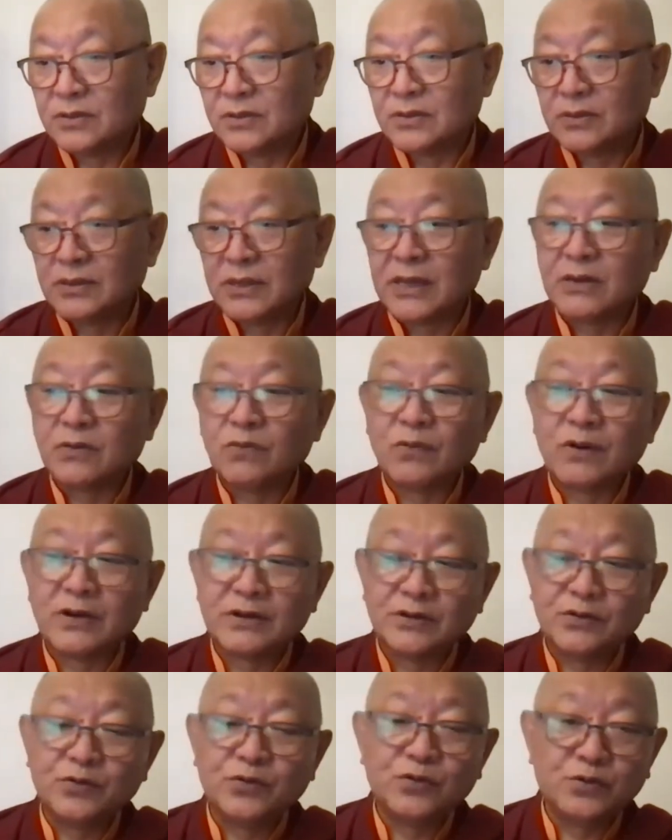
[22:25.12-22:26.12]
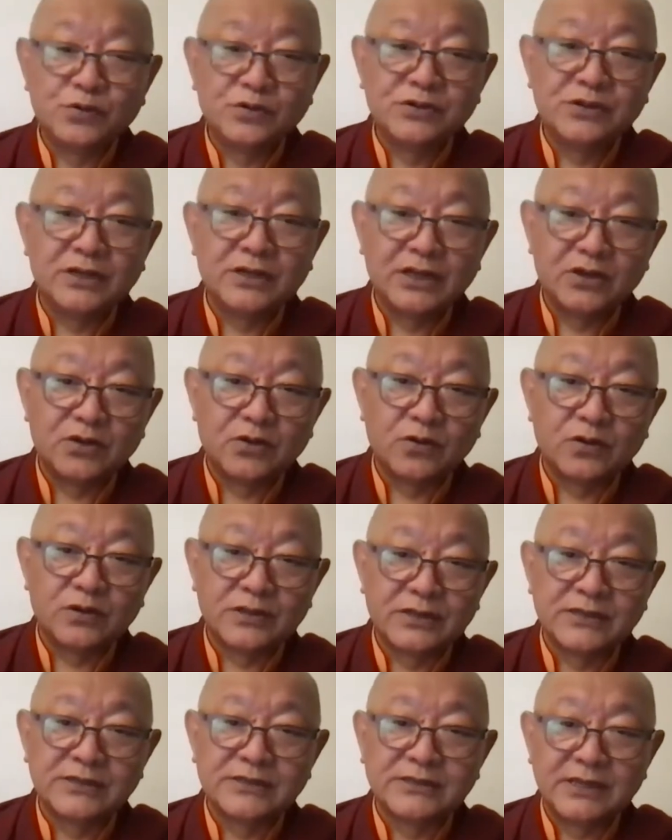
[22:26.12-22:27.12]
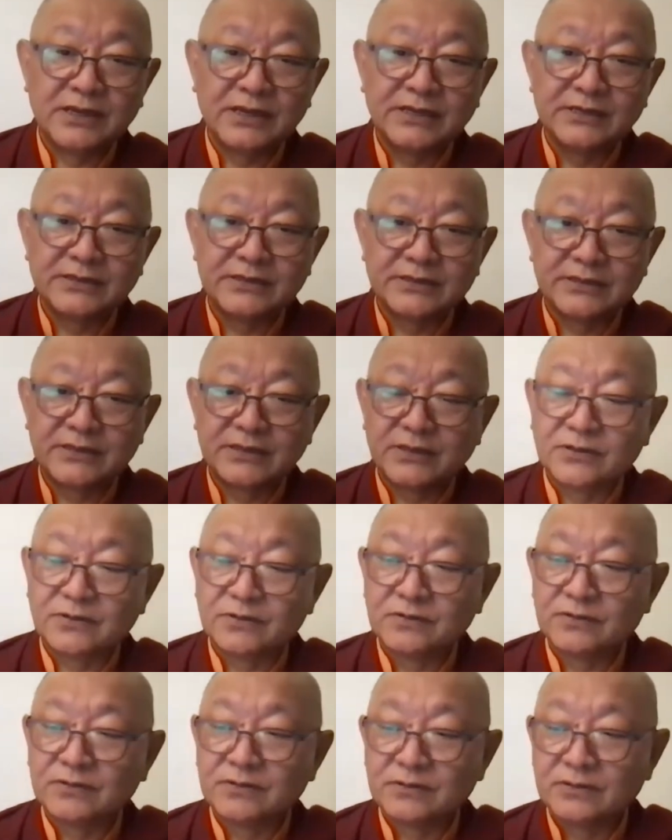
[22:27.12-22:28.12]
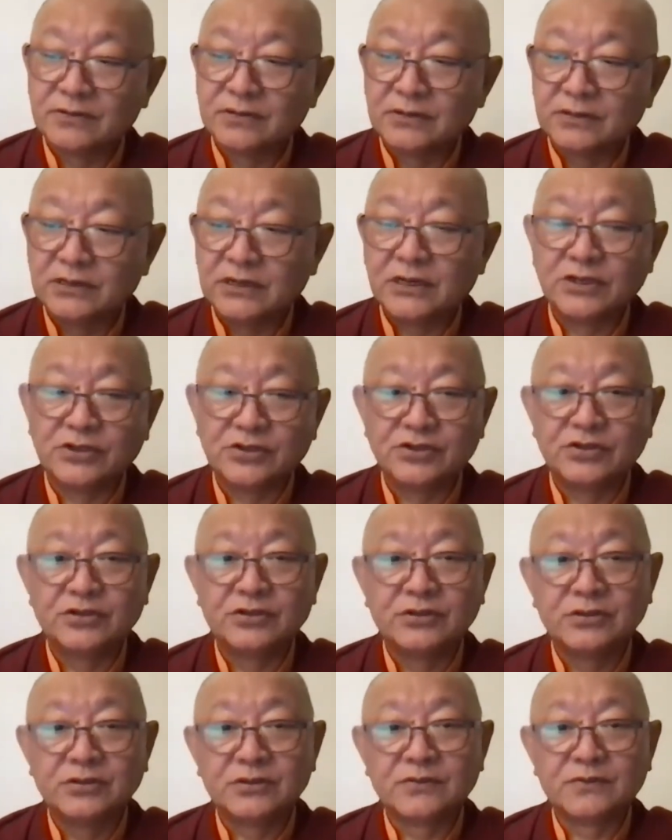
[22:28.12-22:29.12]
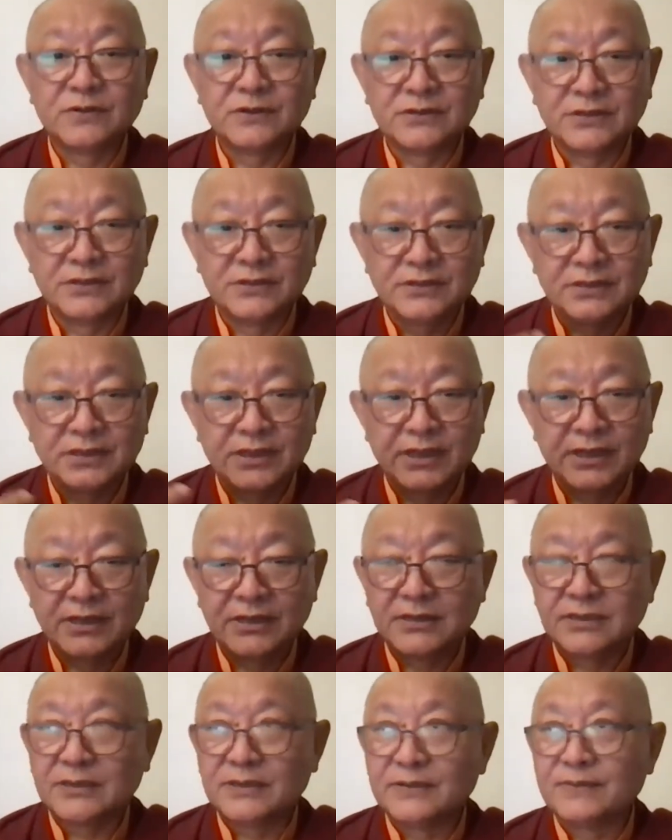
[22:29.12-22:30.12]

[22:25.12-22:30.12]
like what you usually call these days, religion, which is like